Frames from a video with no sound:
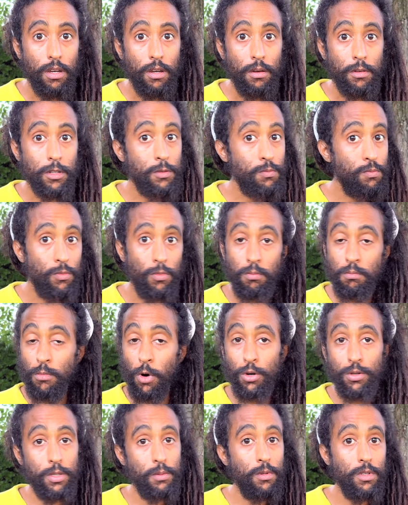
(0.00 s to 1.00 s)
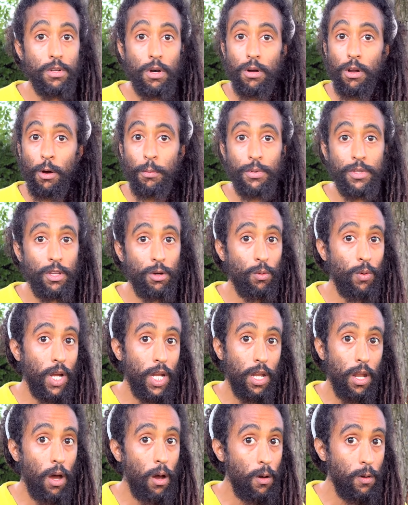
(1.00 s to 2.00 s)
because most people don't open their
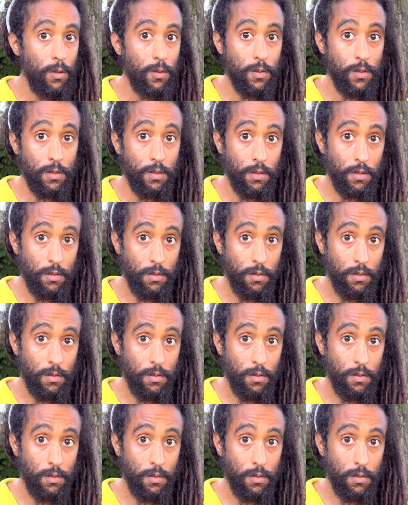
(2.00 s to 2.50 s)
windows,